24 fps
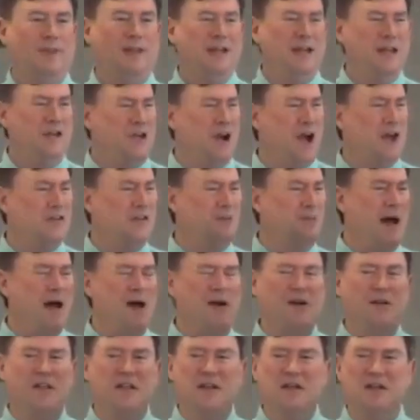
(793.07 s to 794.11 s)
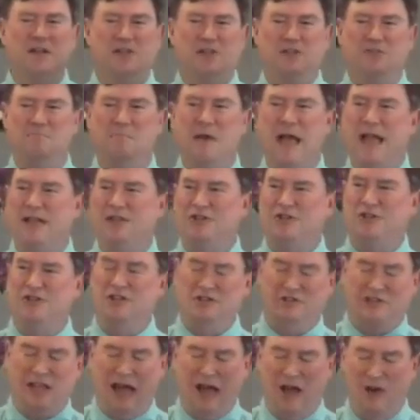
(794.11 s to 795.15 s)
He talks about this mansion,
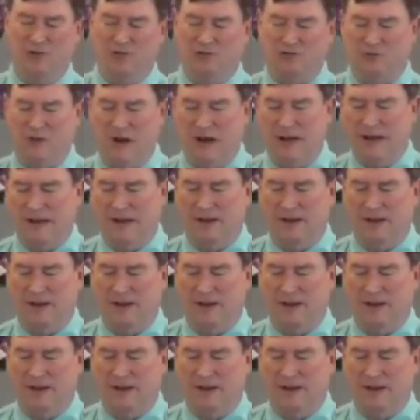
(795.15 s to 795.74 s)
this house, right?